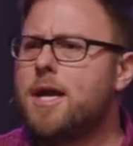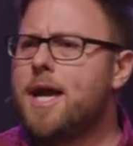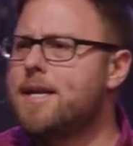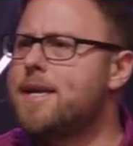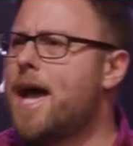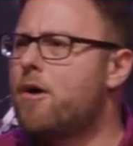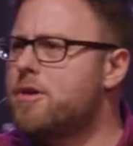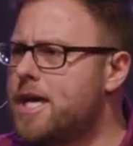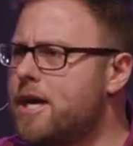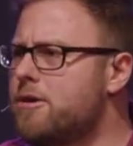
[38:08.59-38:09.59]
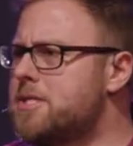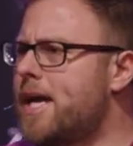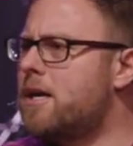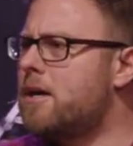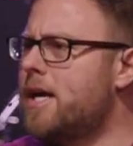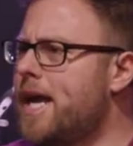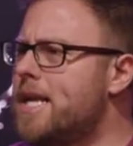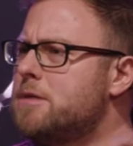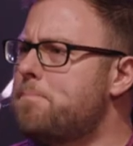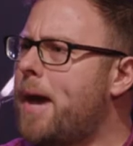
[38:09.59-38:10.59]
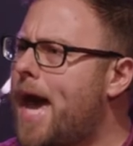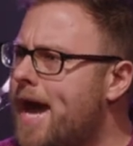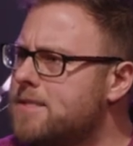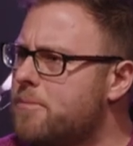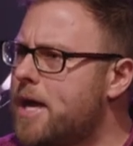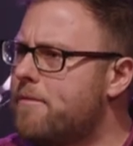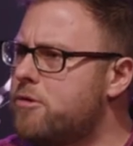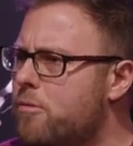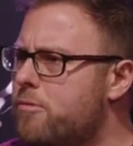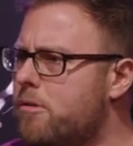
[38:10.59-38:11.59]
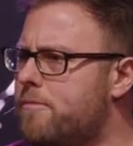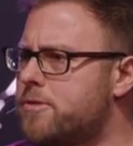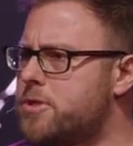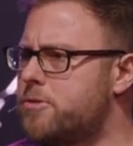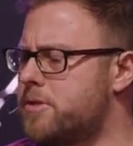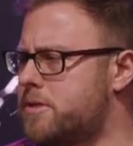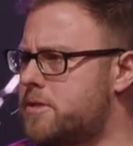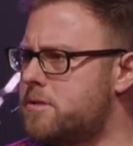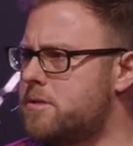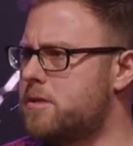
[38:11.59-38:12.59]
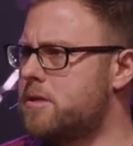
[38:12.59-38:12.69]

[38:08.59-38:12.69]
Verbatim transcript: and now, years later, it is packed and we have no room for students.